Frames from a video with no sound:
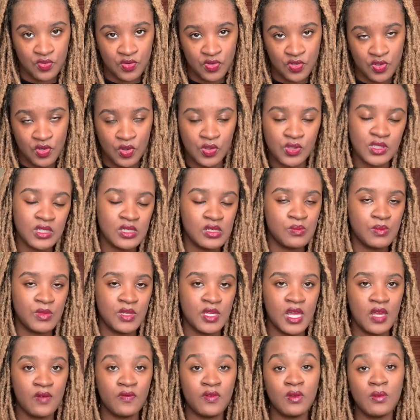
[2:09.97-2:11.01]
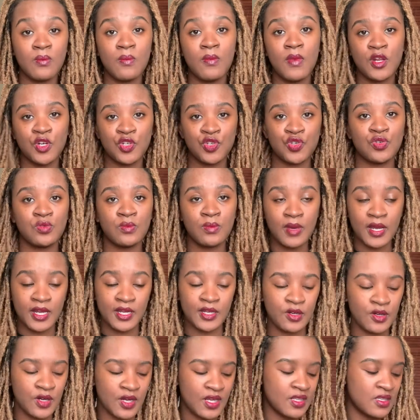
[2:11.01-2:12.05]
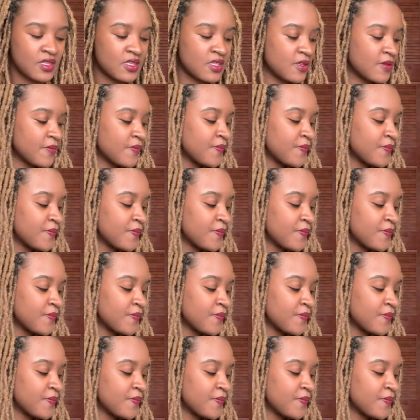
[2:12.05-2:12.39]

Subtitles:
resulted in me having menstrual migraines.